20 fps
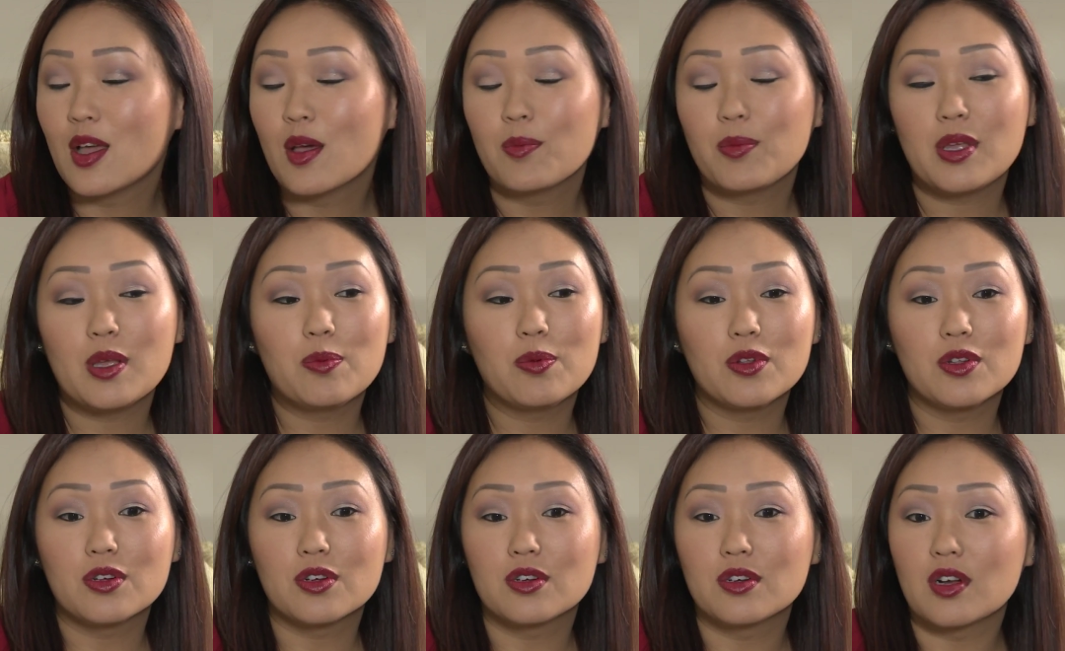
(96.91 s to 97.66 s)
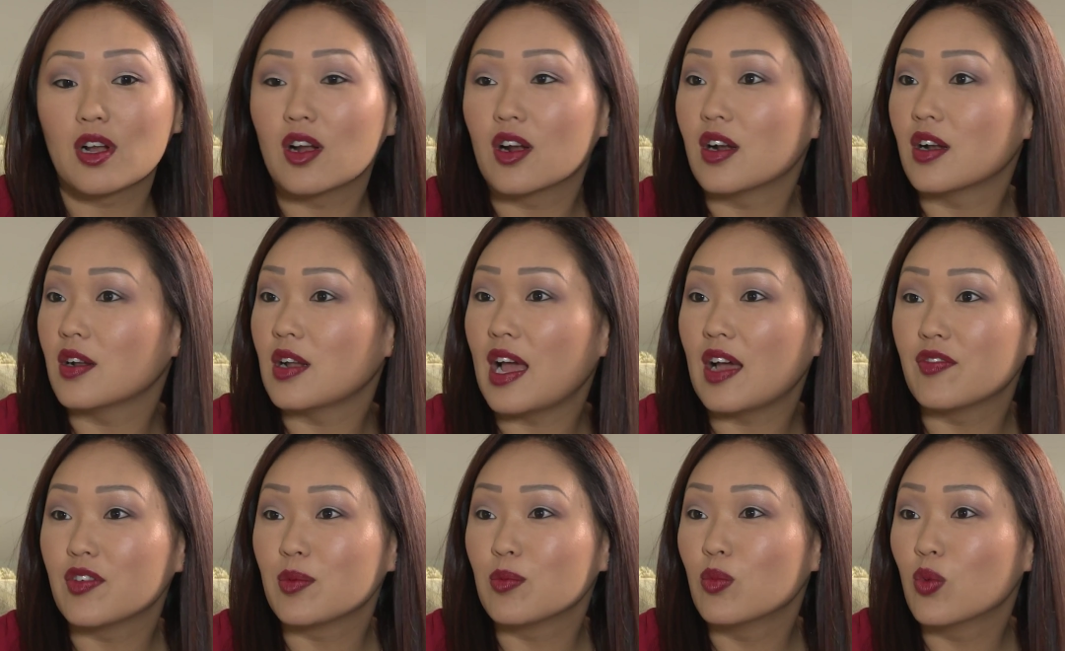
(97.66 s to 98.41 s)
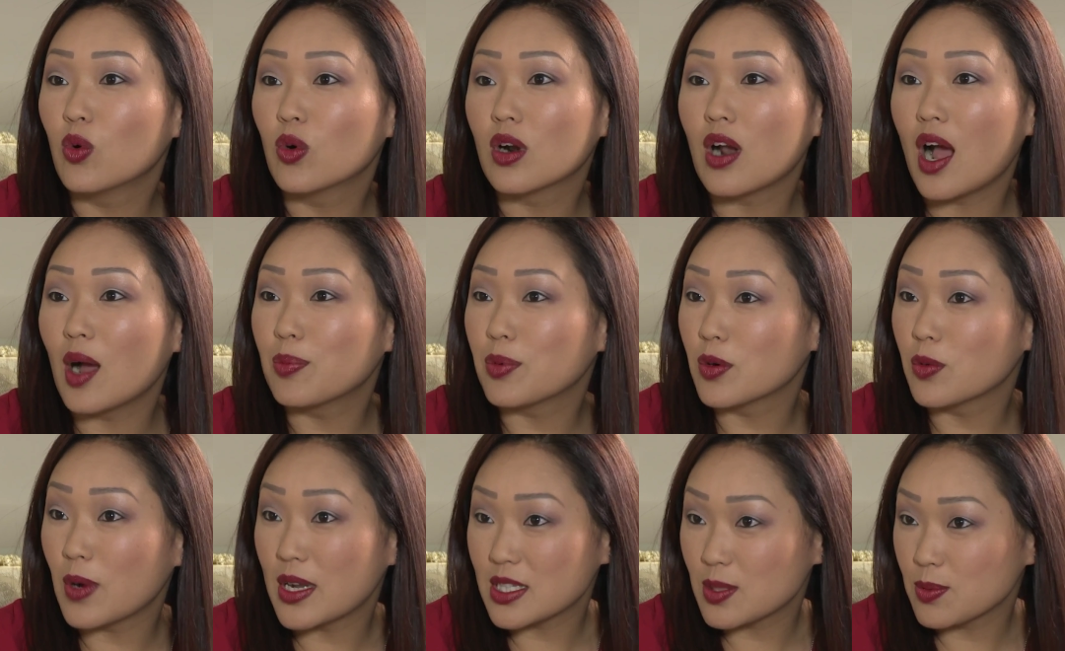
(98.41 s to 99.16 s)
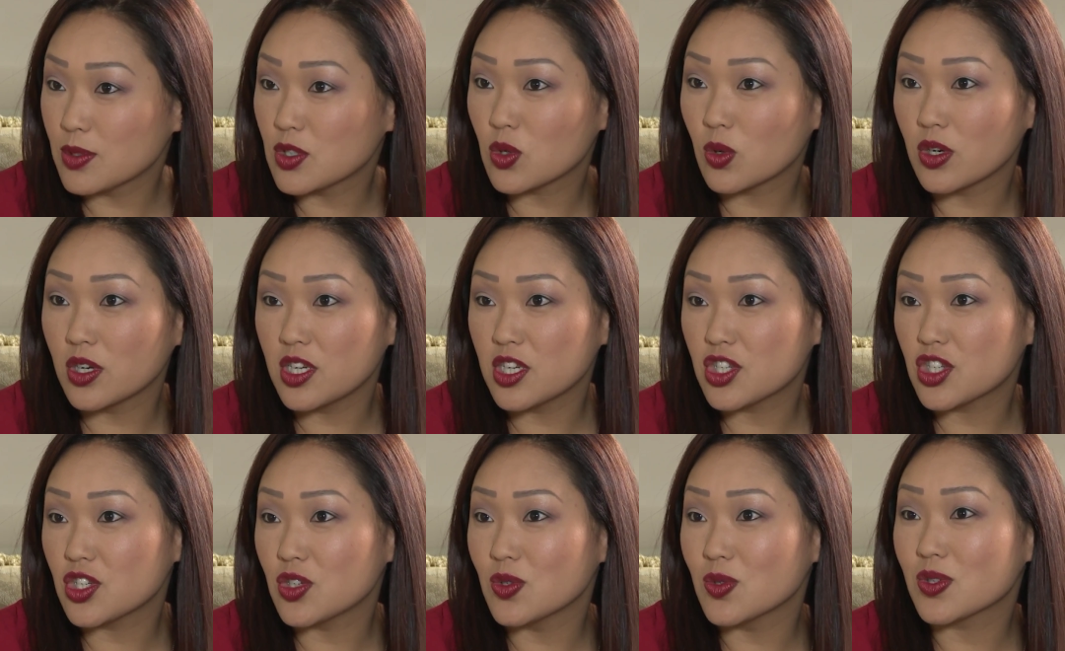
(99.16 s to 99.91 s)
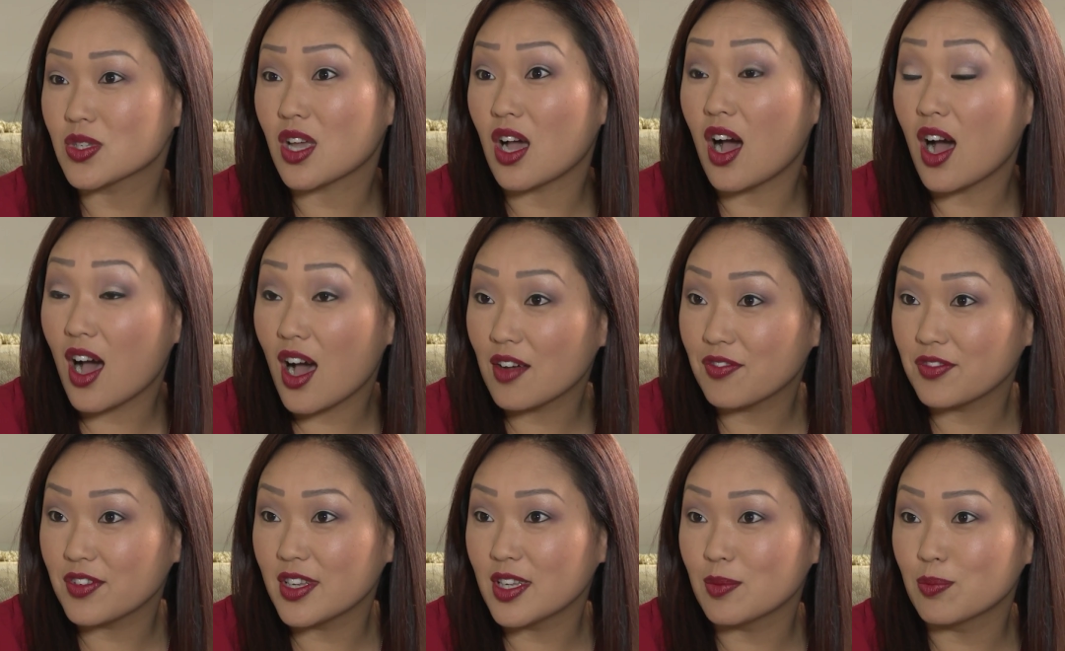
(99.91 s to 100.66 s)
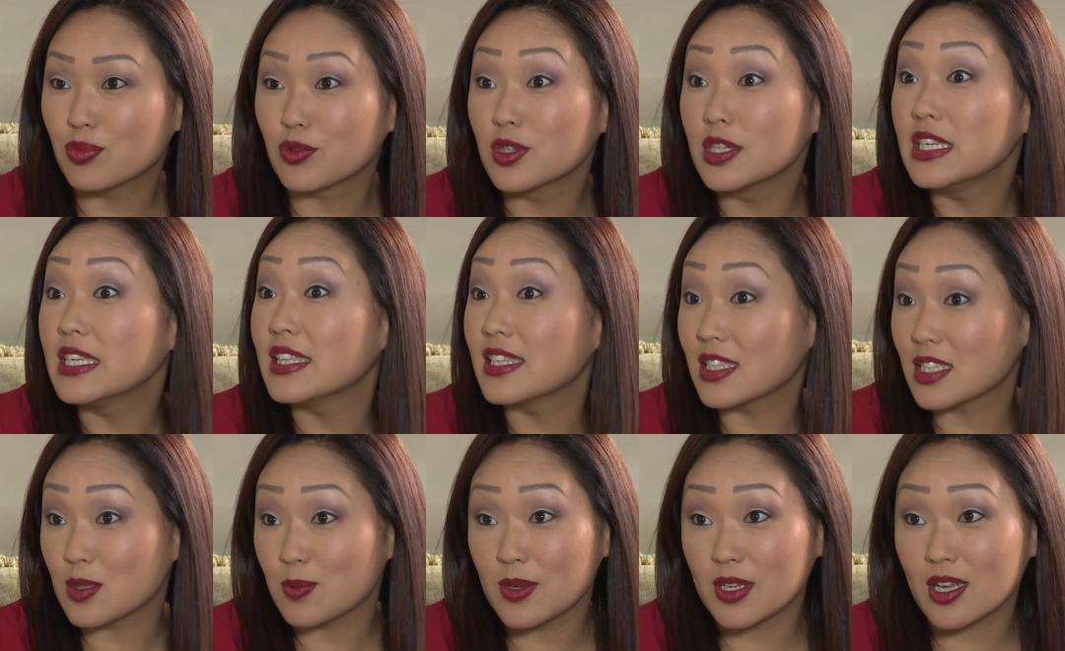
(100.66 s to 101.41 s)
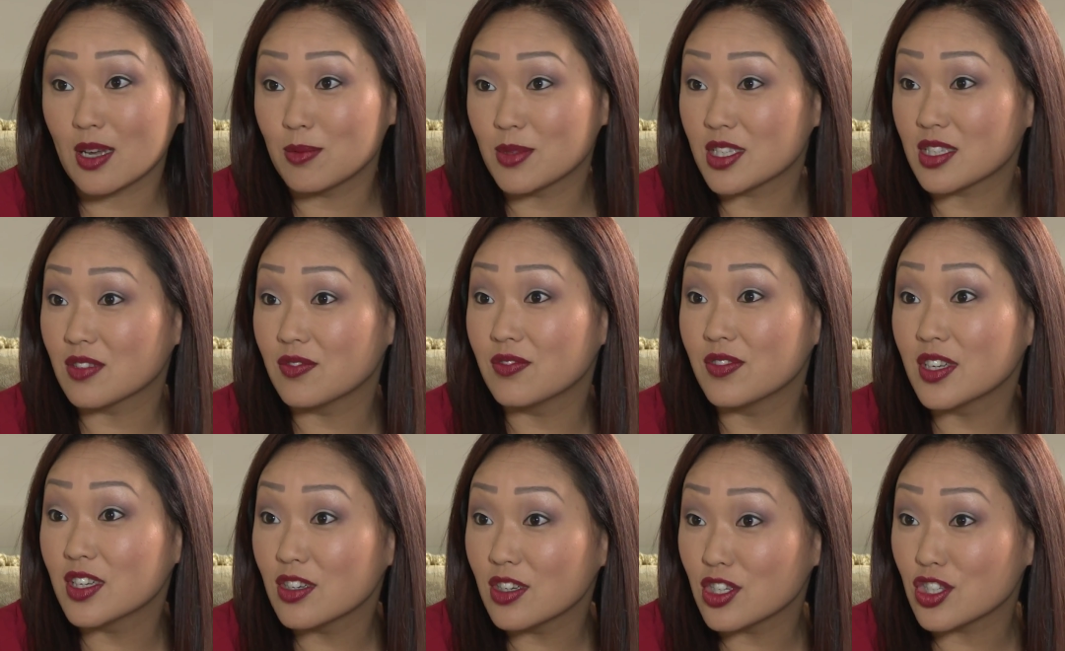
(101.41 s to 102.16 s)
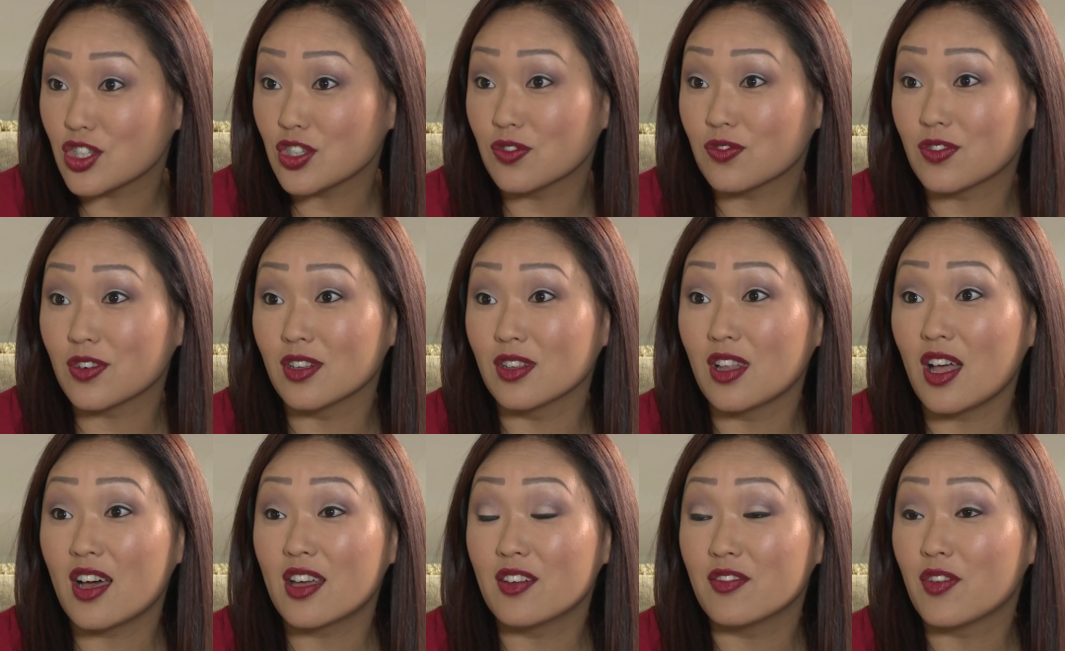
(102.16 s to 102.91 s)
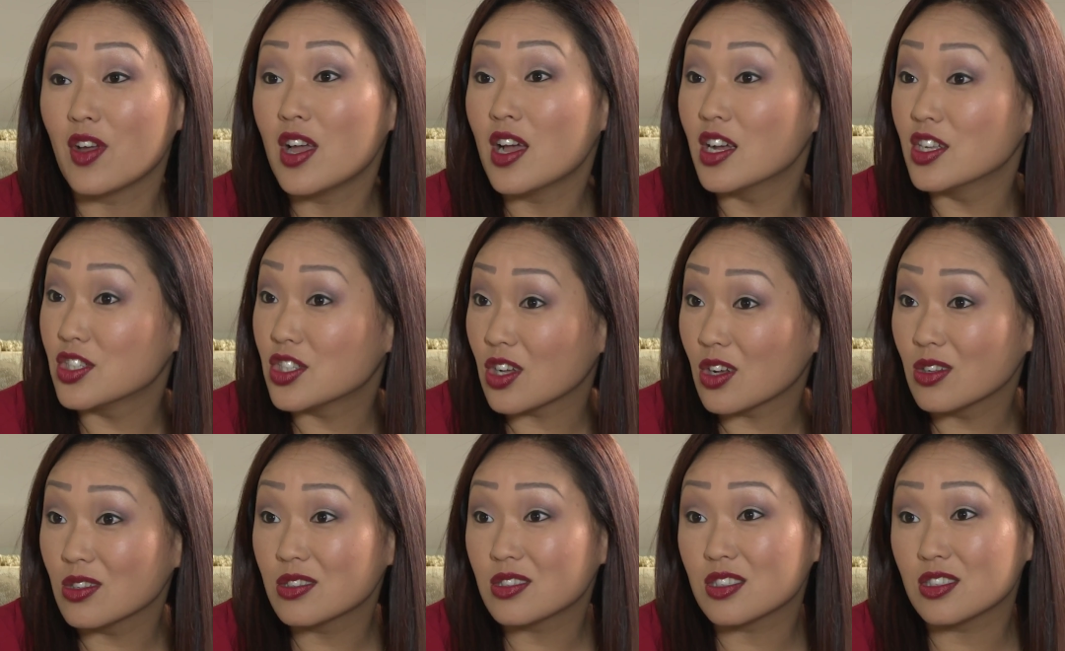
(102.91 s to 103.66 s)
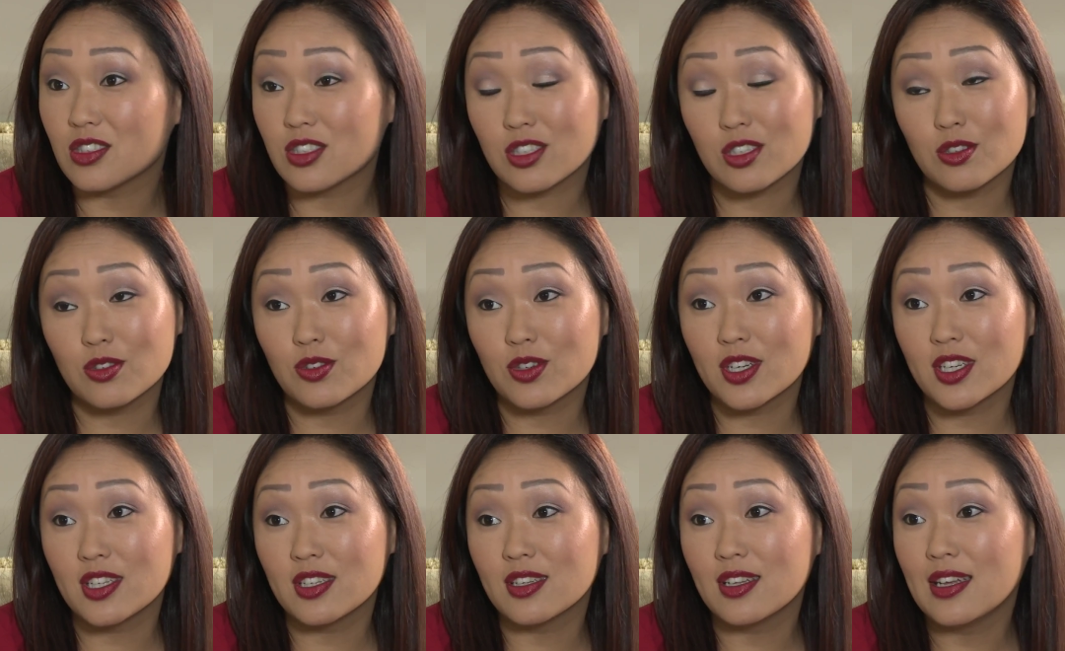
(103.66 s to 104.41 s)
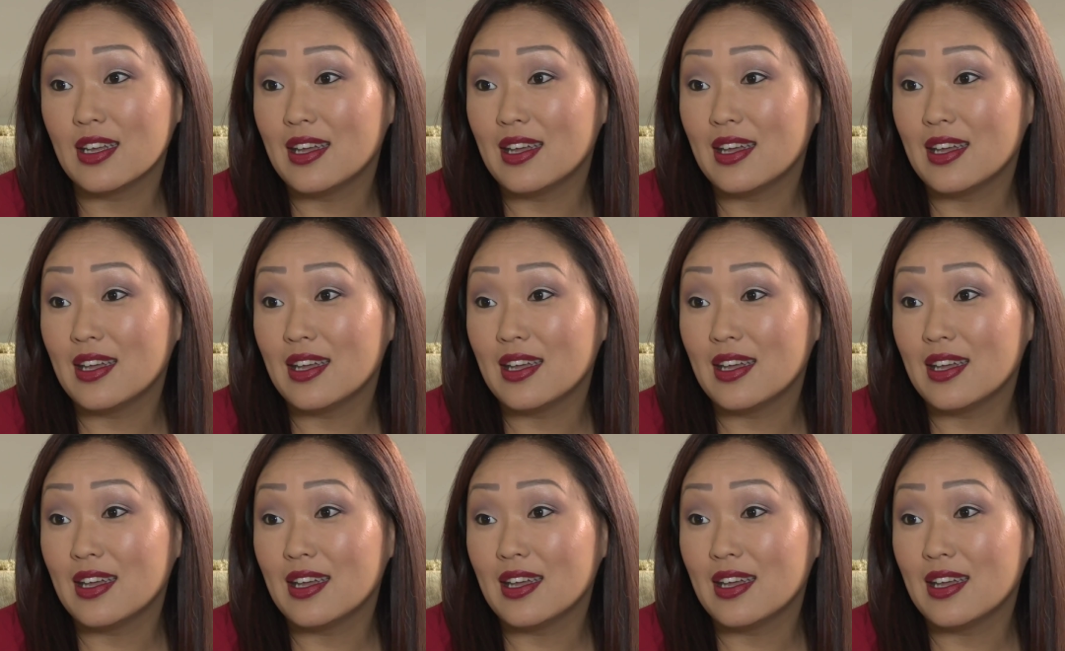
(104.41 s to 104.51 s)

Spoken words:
People are having more upper respiratory issues, coughing, breathing has become a severe issue for a lot of adults and children.